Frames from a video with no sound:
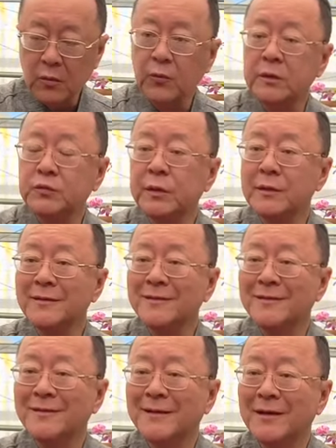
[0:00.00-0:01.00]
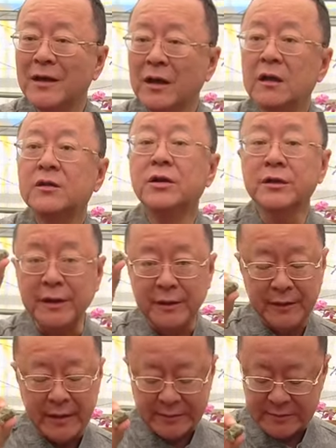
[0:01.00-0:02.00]
Which one? Turkey. Turkey,
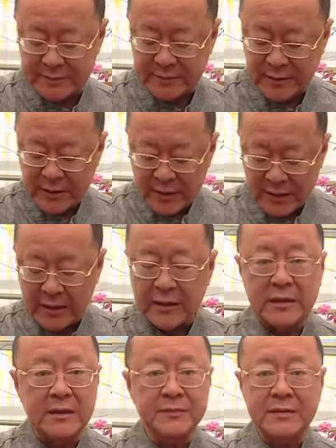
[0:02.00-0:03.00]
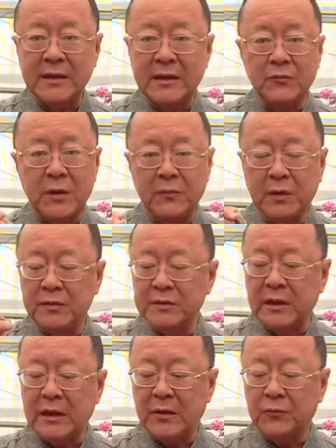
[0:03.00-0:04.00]
yes. And I keep saying that
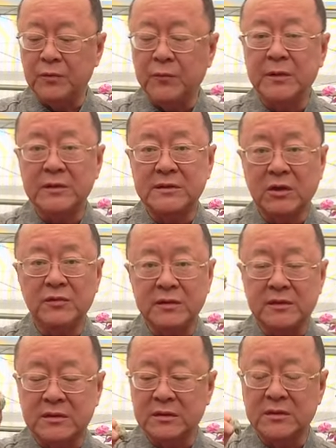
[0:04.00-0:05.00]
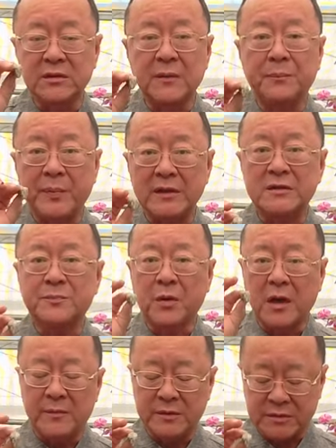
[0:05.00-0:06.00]
we want to sell this. This is the best
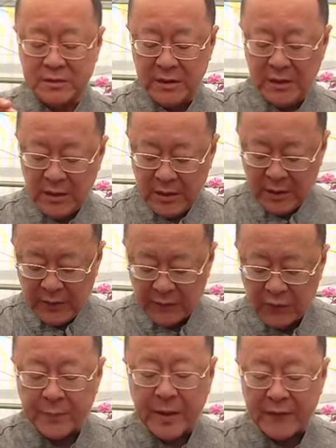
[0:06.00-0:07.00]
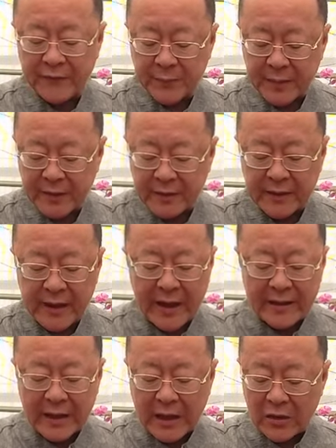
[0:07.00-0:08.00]
pumice for Paphiopedilum,
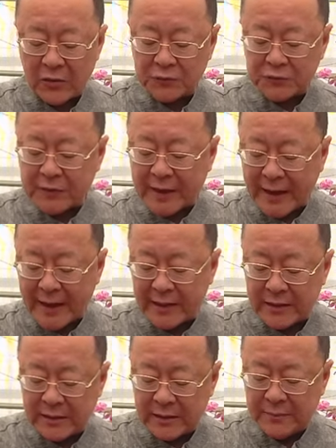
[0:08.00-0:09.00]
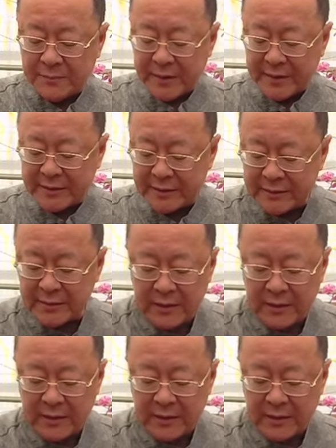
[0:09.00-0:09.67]
and I also add amended